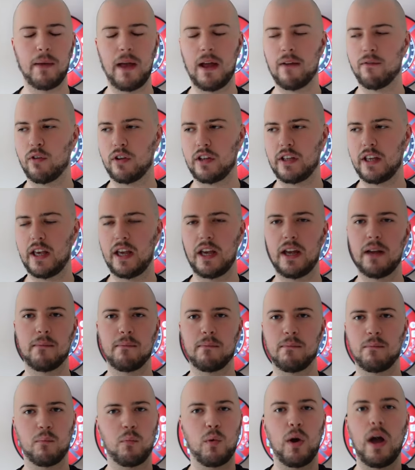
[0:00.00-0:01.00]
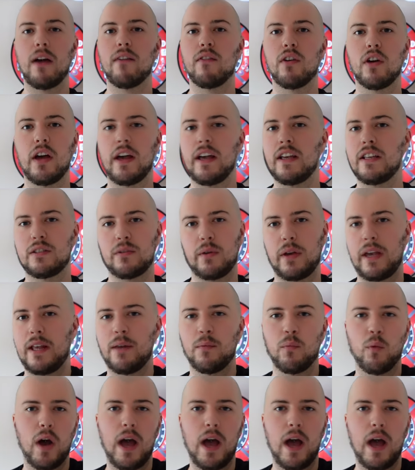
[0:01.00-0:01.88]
Every year, whatever is in